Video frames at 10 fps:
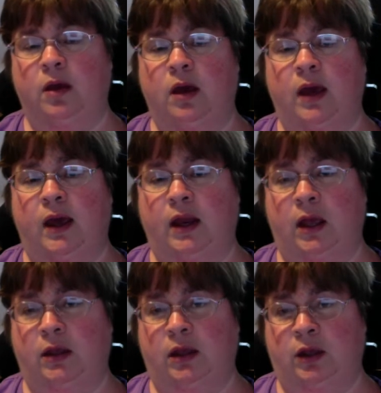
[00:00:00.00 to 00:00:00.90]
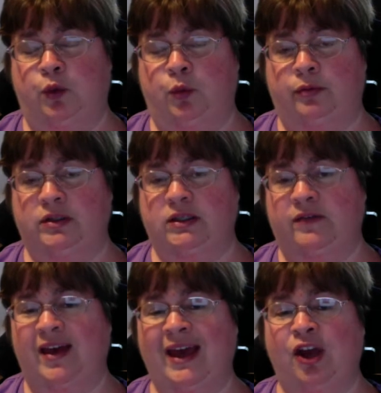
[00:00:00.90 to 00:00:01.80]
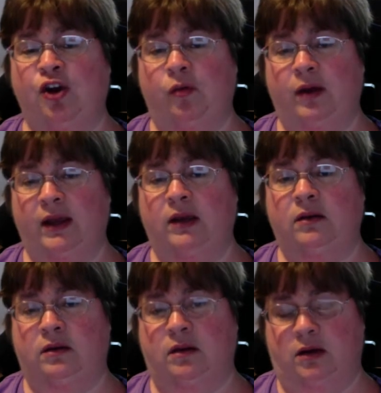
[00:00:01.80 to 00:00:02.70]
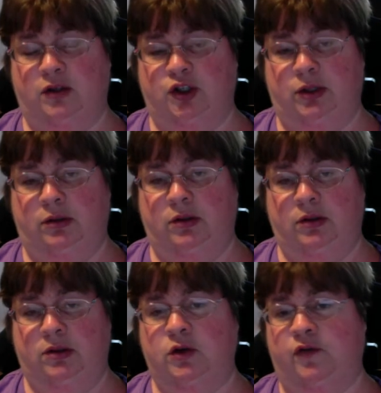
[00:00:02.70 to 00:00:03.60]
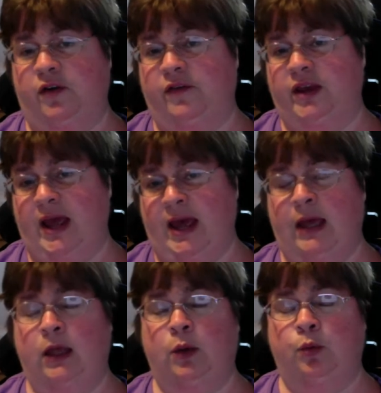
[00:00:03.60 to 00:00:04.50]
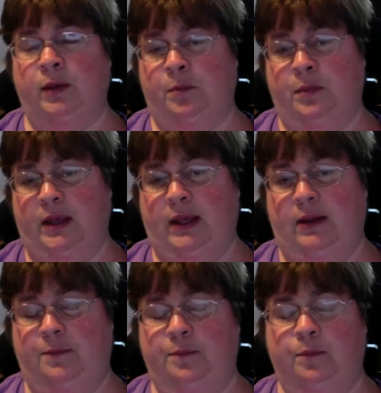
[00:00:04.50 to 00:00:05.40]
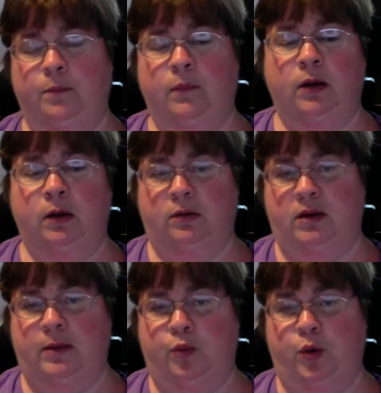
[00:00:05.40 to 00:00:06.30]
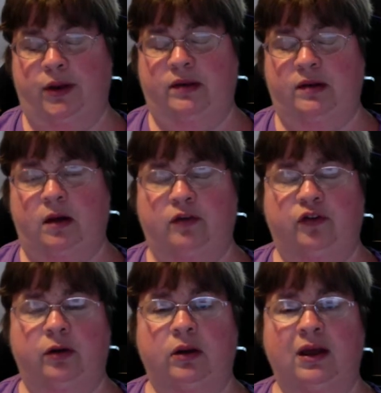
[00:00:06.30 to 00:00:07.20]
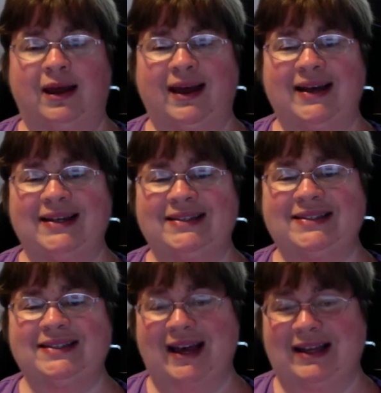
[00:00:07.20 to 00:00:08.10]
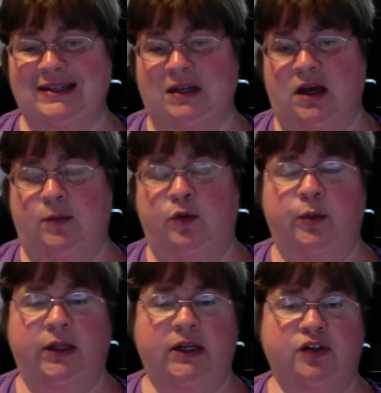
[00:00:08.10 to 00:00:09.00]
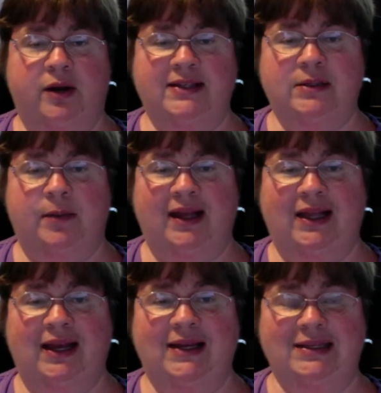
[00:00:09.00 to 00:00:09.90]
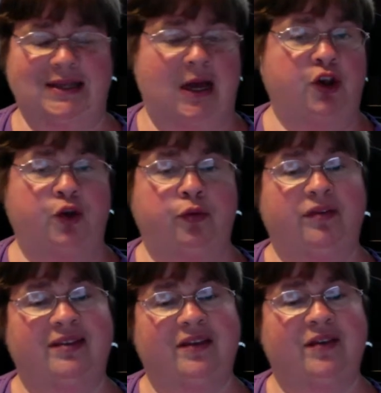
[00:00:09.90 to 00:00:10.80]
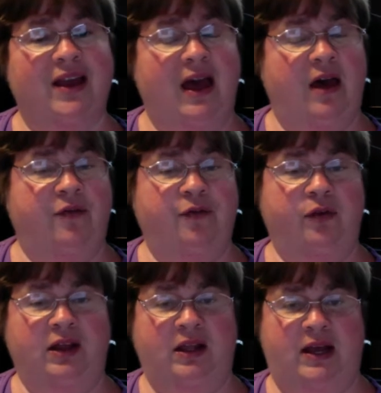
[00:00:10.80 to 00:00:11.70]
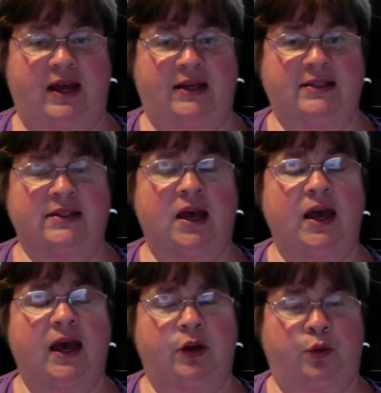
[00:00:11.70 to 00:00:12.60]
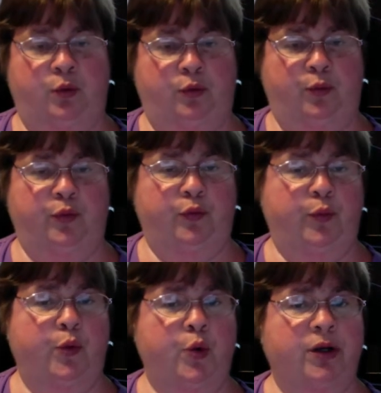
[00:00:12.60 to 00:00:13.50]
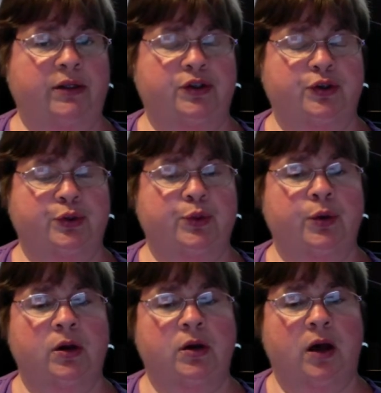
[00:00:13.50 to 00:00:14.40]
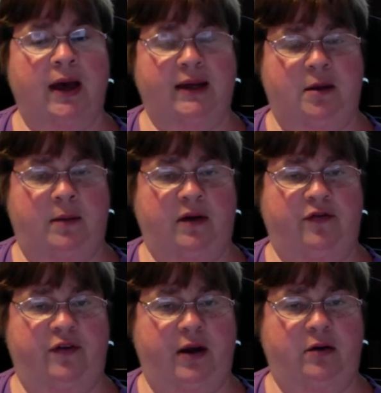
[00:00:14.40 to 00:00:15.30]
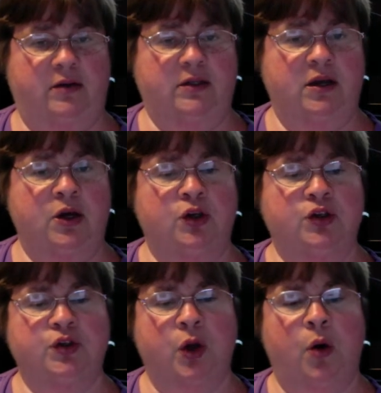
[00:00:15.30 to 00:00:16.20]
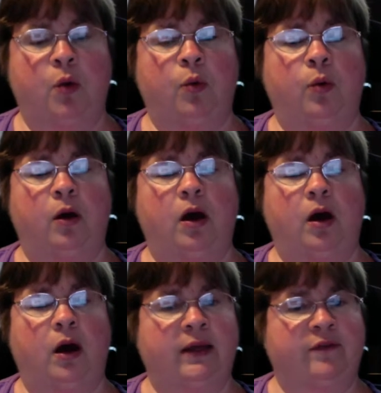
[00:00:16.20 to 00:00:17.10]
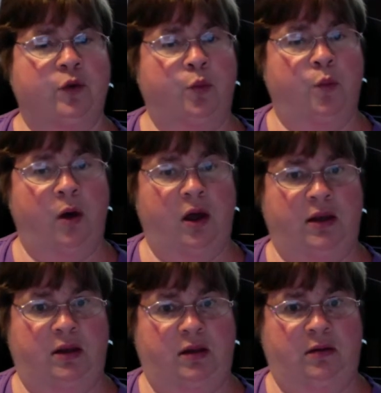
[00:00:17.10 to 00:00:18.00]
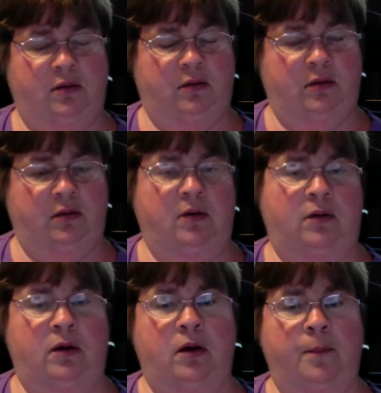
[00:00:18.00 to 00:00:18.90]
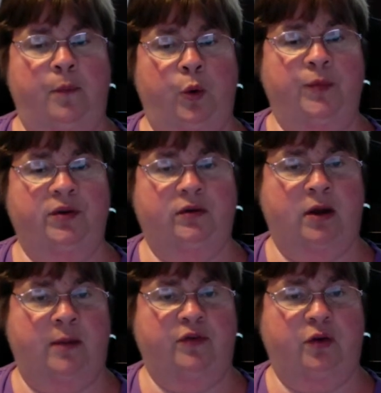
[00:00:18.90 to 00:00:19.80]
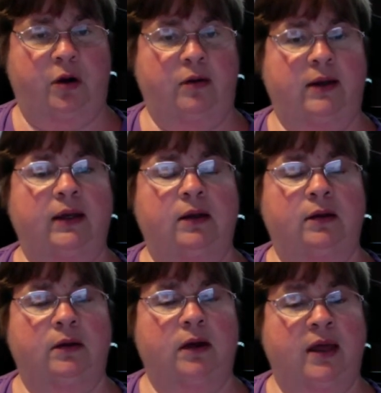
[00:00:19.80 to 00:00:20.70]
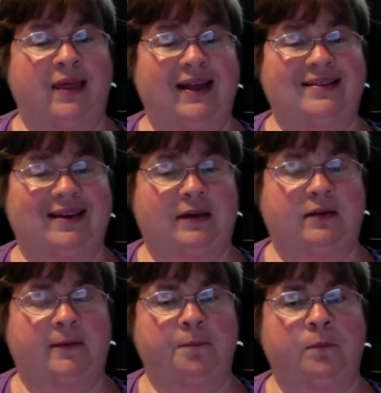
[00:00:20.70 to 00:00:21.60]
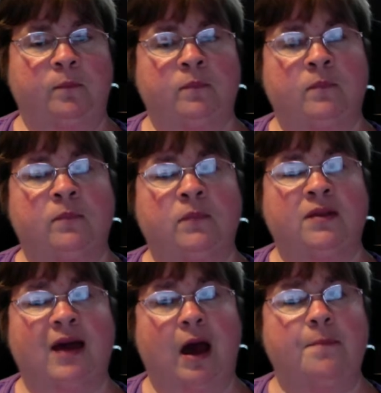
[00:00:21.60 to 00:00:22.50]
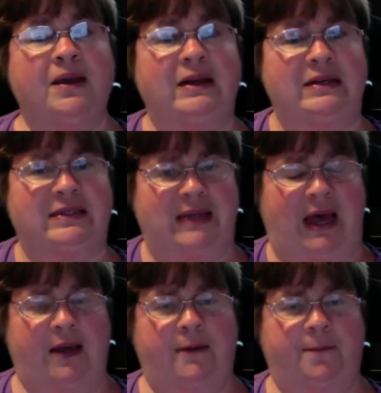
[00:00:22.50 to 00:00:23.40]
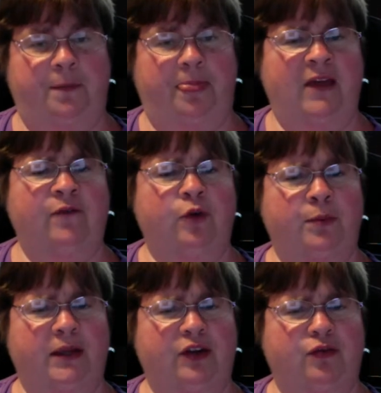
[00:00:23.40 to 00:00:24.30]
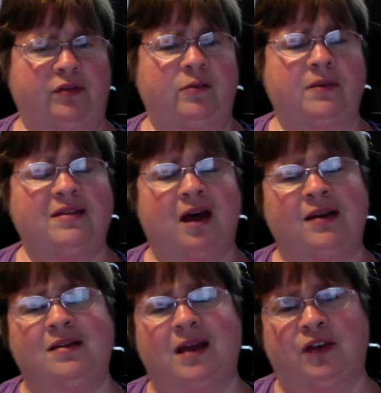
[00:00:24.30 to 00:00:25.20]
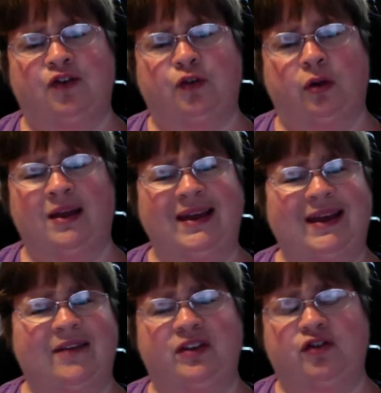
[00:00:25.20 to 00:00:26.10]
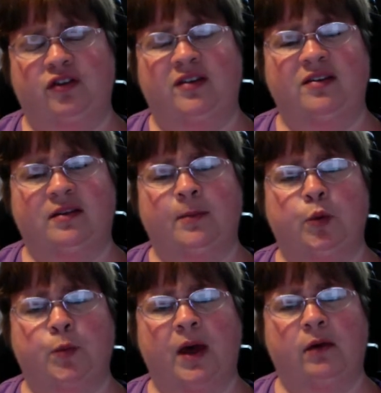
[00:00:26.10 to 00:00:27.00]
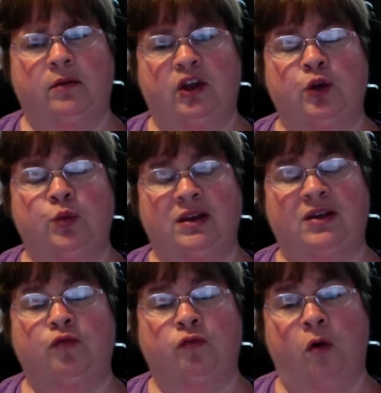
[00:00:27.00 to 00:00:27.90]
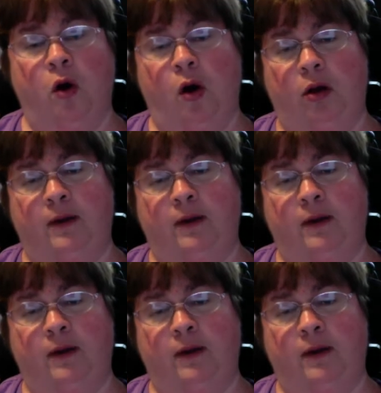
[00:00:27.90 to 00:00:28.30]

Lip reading: and you will receive a grade deduction. So if you have an A, it would be a B, 10-point deduction. Second time you plagiarize in my class, you receive an F for the class, and you will be reported to academic affairs. So I give you 1, oops, I'm sorry, and that's it. That being said, if your plagiarism is unintentional, if it's just a simple matter that you did it wrong,